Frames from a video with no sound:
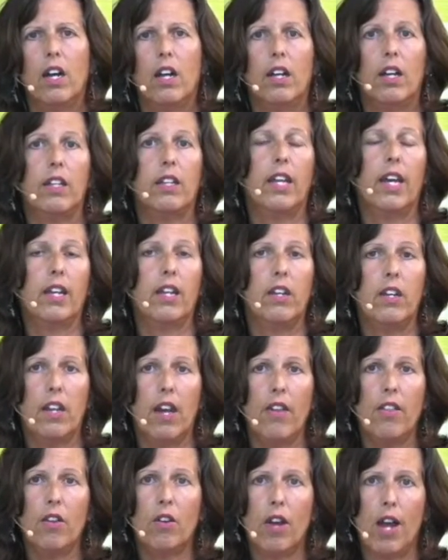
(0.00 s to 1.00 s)
yet
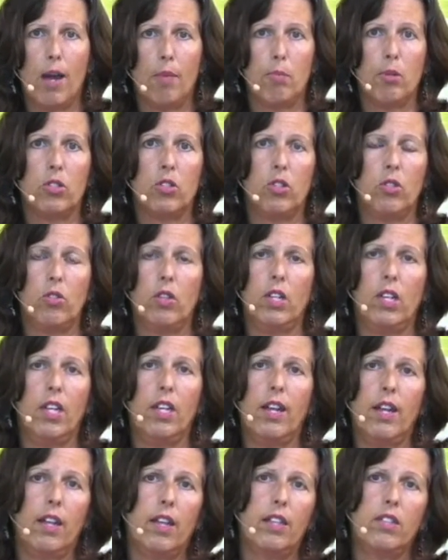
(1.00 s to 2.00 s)
another
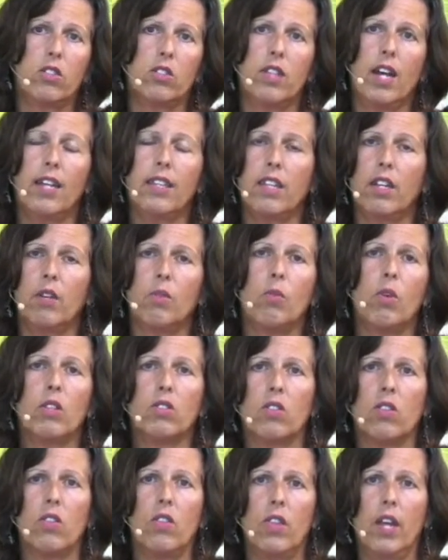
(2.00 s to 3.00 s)
opportunity. It's not that it
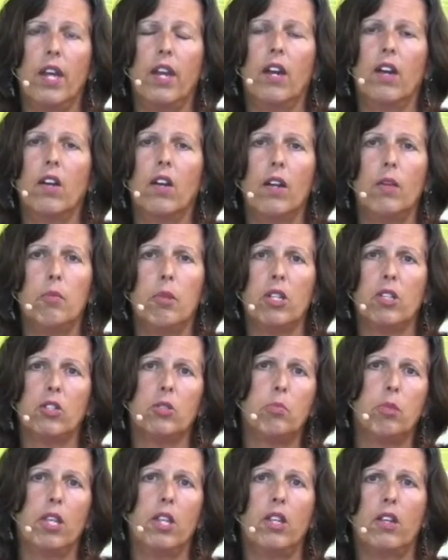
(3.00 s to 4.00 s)
wasn't there. I mean, it's
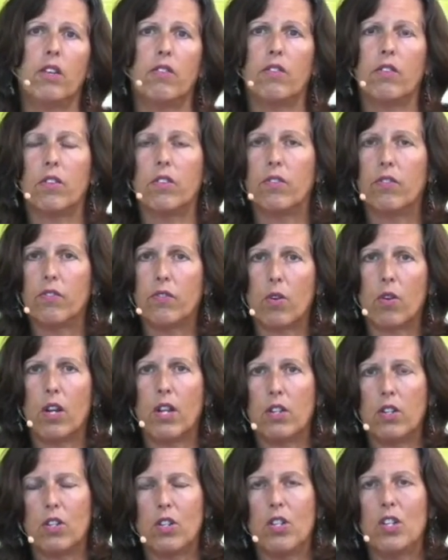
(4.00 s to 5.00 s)
been there for
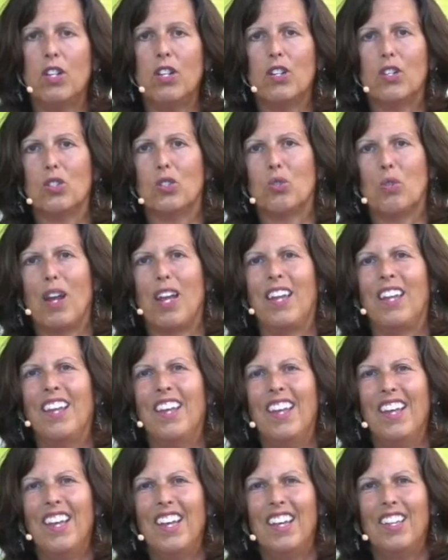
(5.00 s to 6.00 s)
400 years, right,
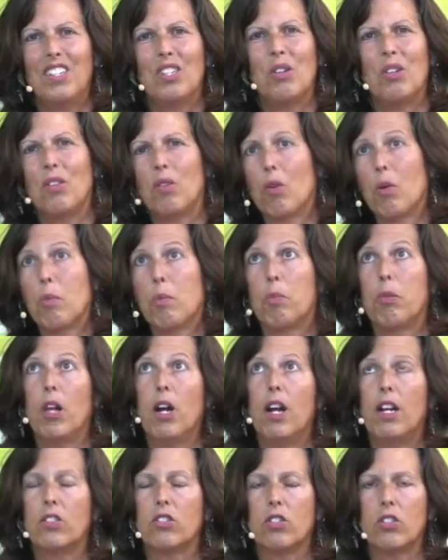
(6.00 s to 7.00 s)

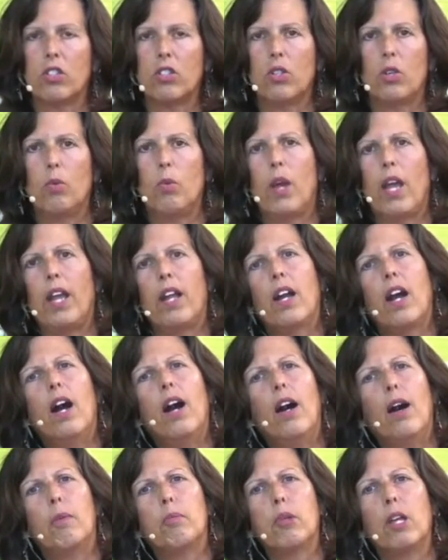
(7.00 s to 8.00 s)
to wake
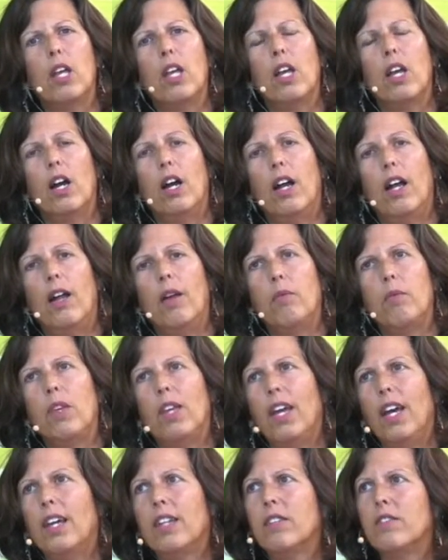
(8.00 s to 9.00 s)
up.
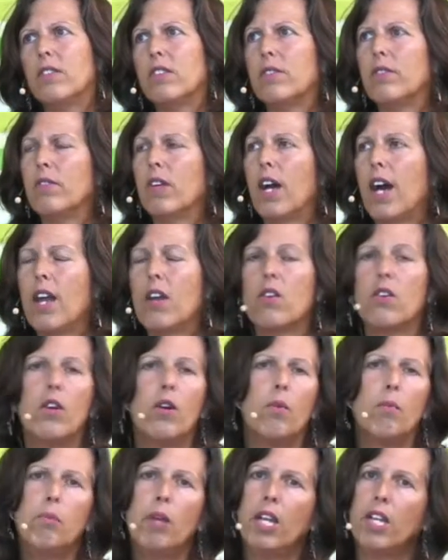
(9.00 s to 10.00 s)
Yet, I don't
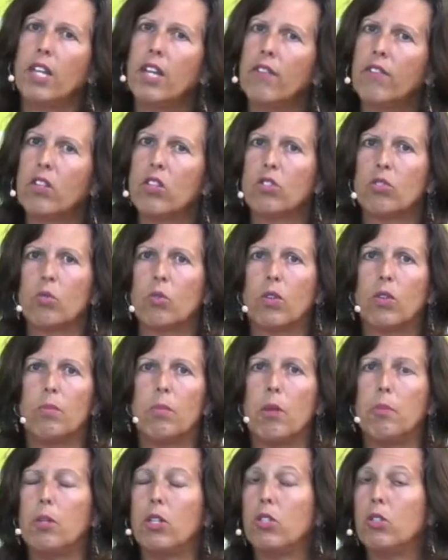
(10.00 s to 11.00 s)
know, many of us were
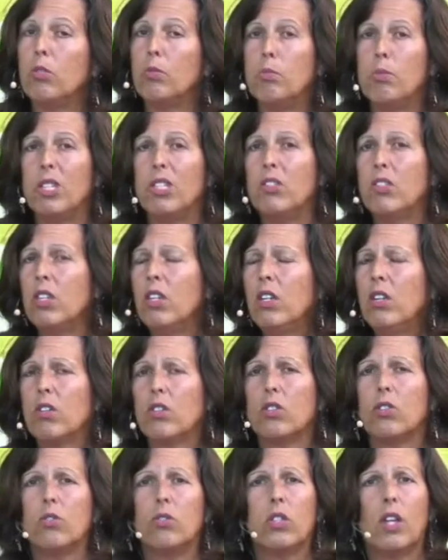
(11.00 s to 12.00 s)
maybe too busy or
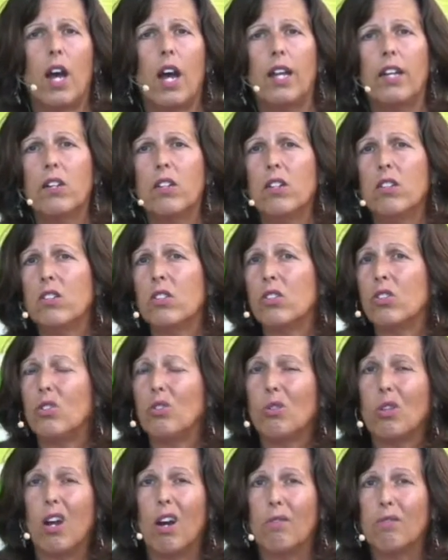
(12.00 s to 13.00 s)
too tired or
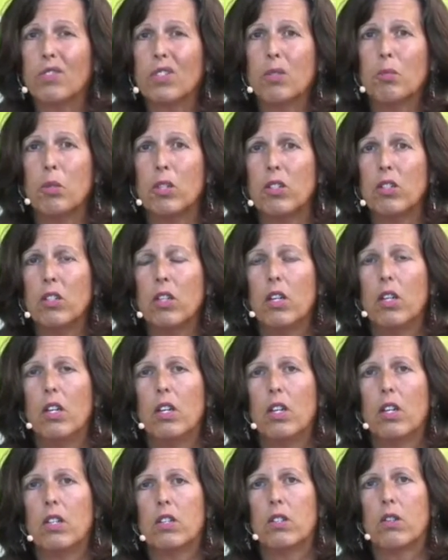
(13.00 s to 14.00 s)
too comfortable
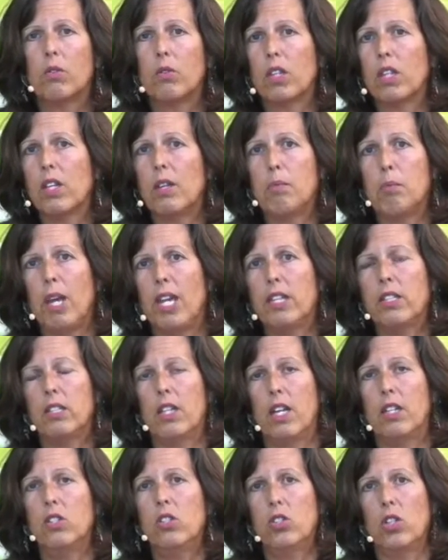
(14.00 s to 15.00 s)
to really pay
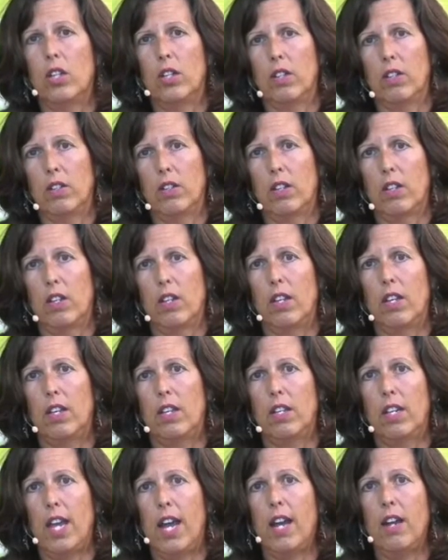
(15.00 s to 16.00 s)
attention.
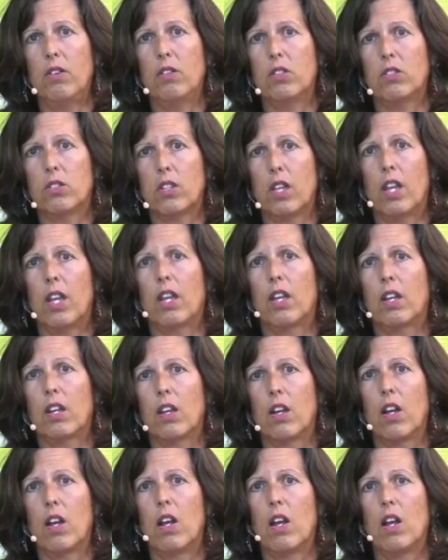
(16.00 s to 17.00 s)
And now it's like,
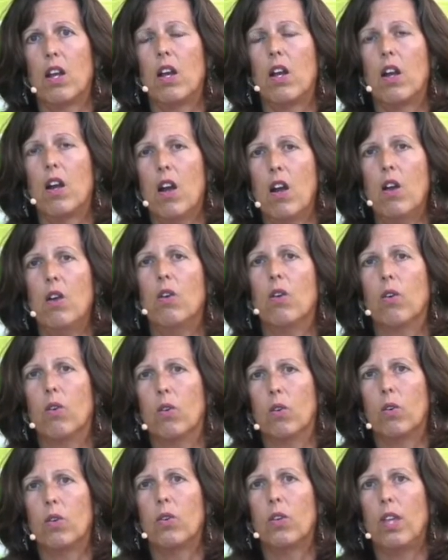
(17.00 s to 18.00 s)

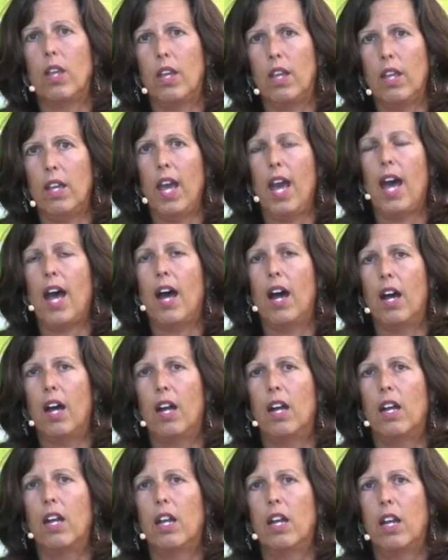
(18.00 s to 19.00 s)
oh, yeah,
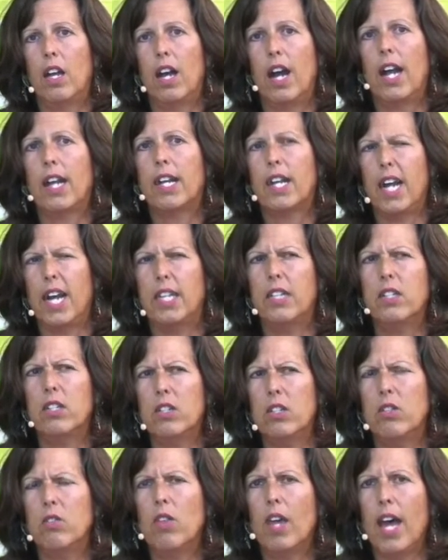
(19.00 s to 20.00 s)
I kind of
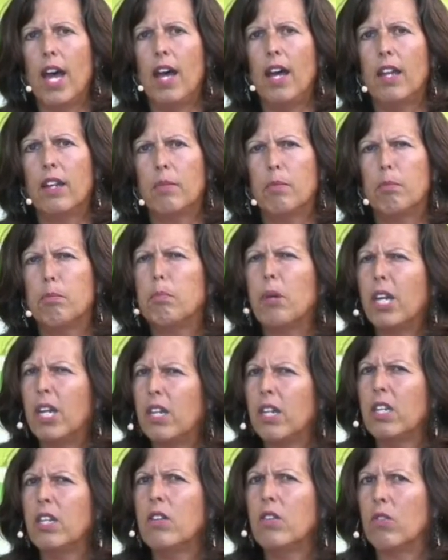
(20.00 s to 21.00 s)
knew that, but I
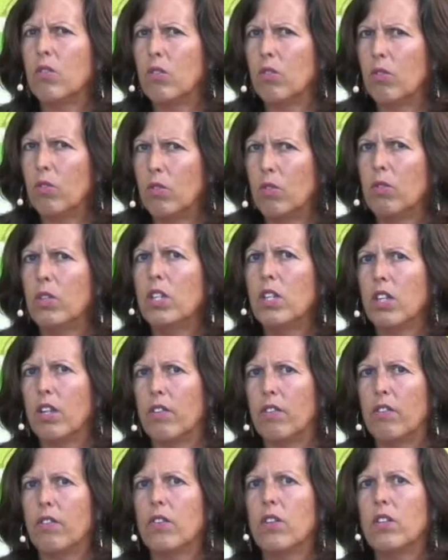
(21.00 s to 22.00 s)
didn't really
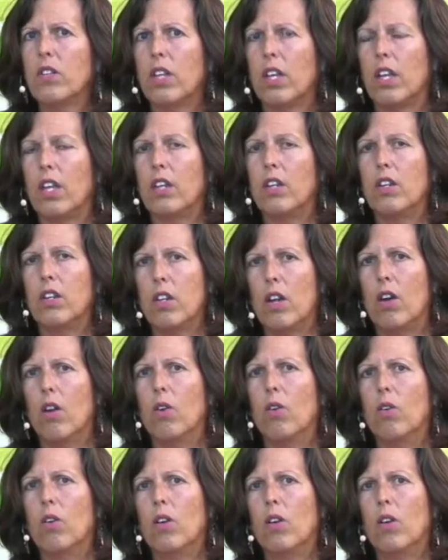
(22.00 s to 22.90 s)
fully know